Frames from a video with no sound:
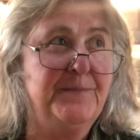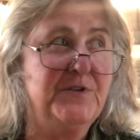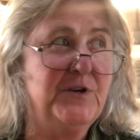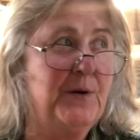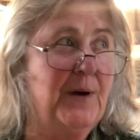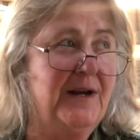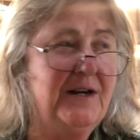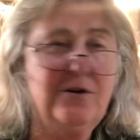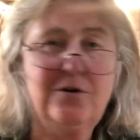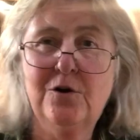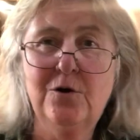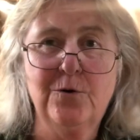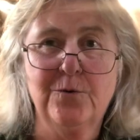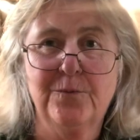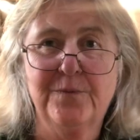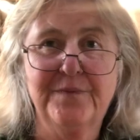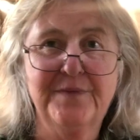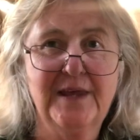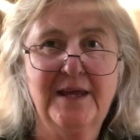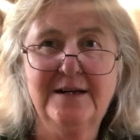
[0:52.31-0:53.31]
So I don't
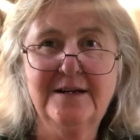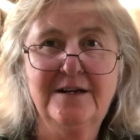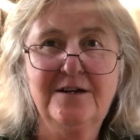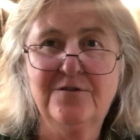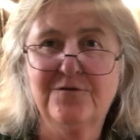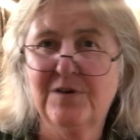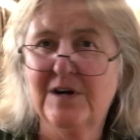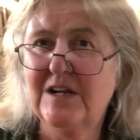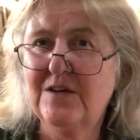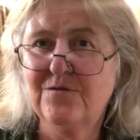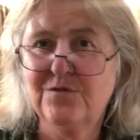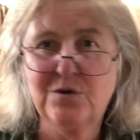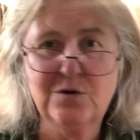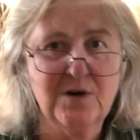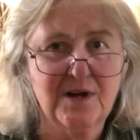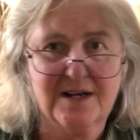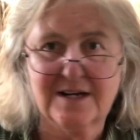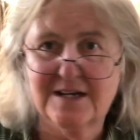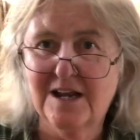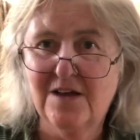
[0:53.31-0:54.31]
know if any of you
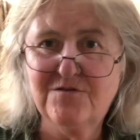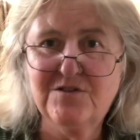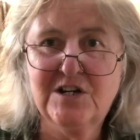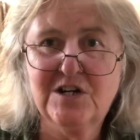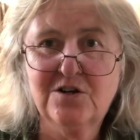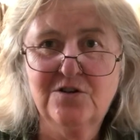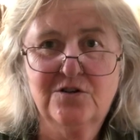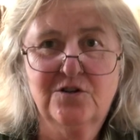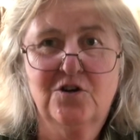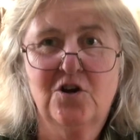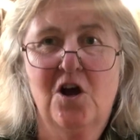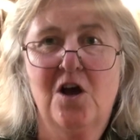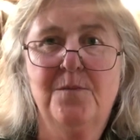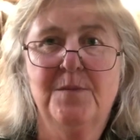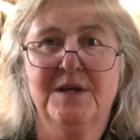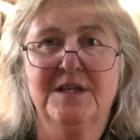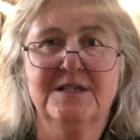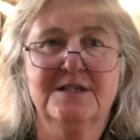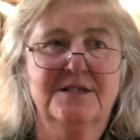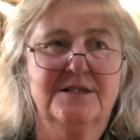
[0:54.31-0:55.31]
guys, I'd love to hear in the
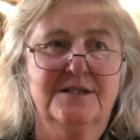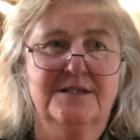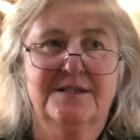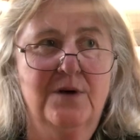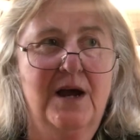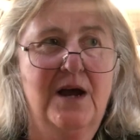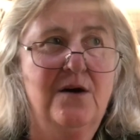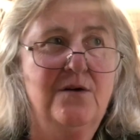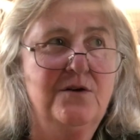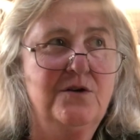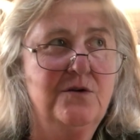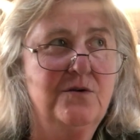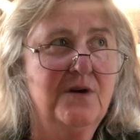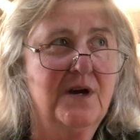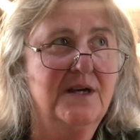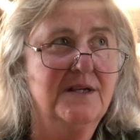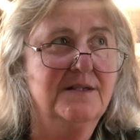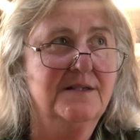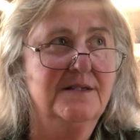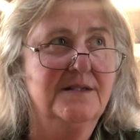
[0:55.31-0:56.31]
comments how you
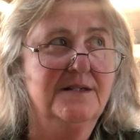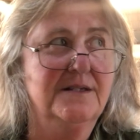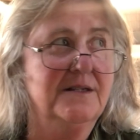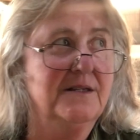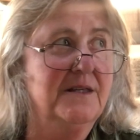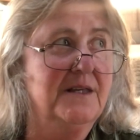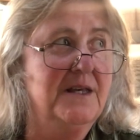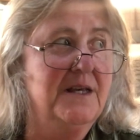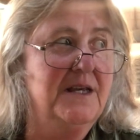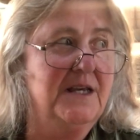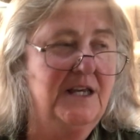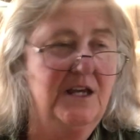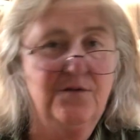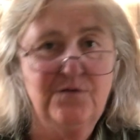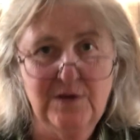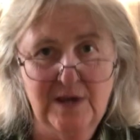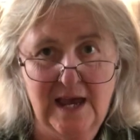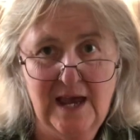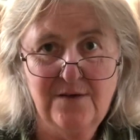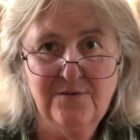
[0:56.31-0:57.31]
guys deal,
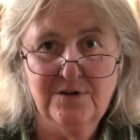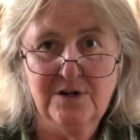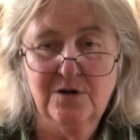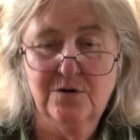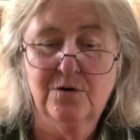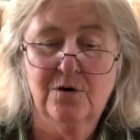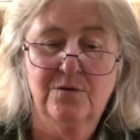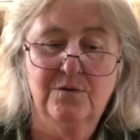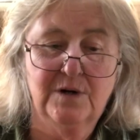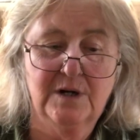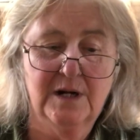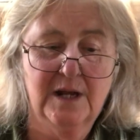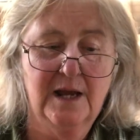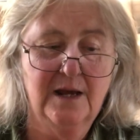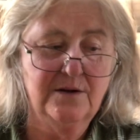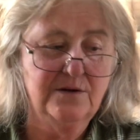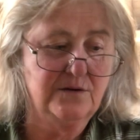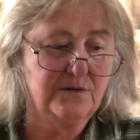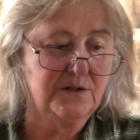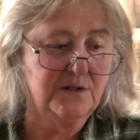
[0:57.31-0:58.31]
if you have an indoor arena,
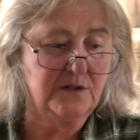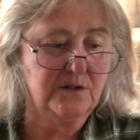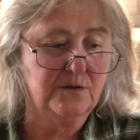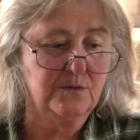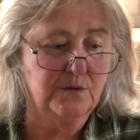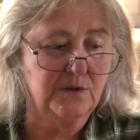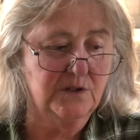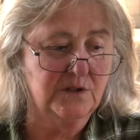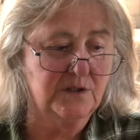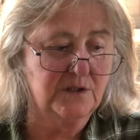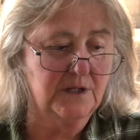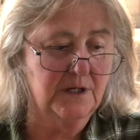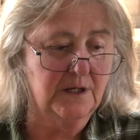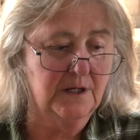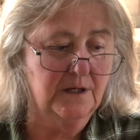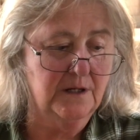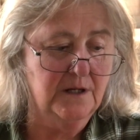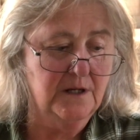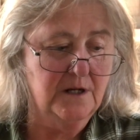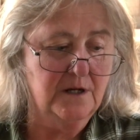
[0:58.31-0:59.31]
how you deal with
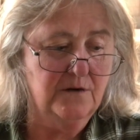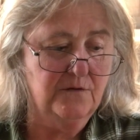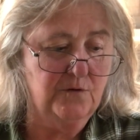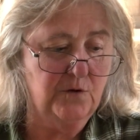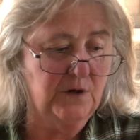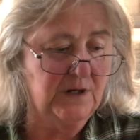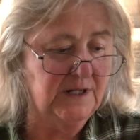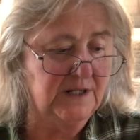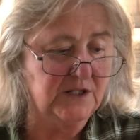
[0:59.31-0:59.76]
footing